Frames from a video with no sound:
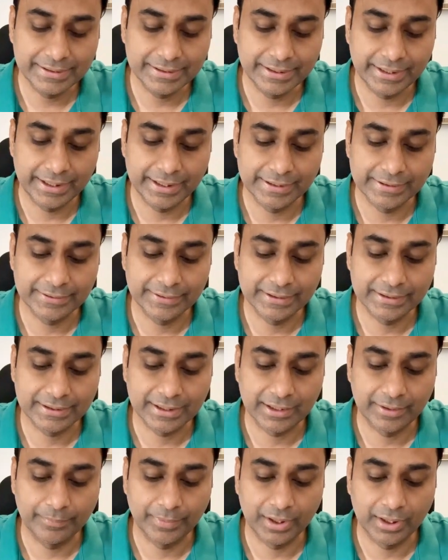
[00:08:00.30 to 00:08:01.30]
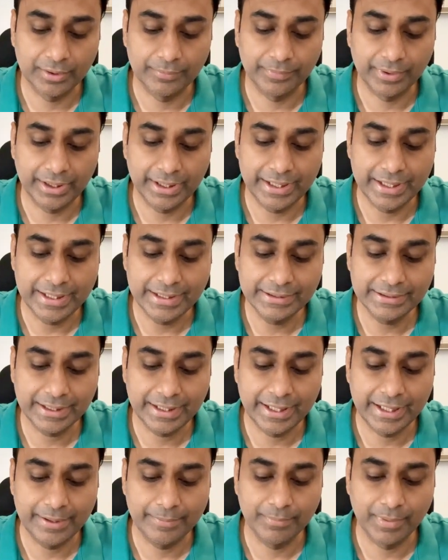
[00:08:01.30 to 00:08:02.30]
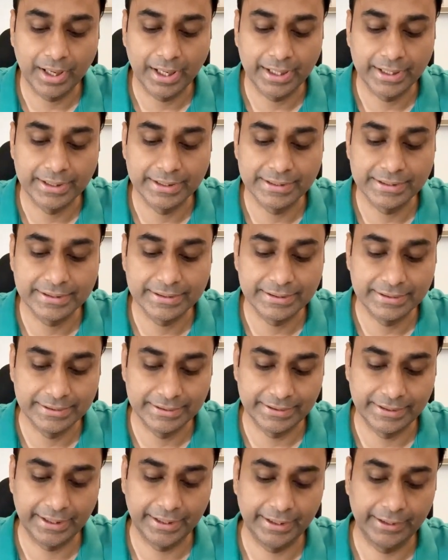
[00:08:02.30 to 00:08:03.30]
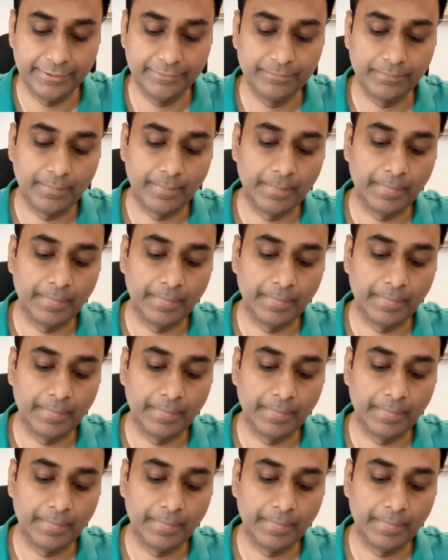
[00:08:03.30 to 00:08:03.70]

13. So it's going to become 8a minus 13.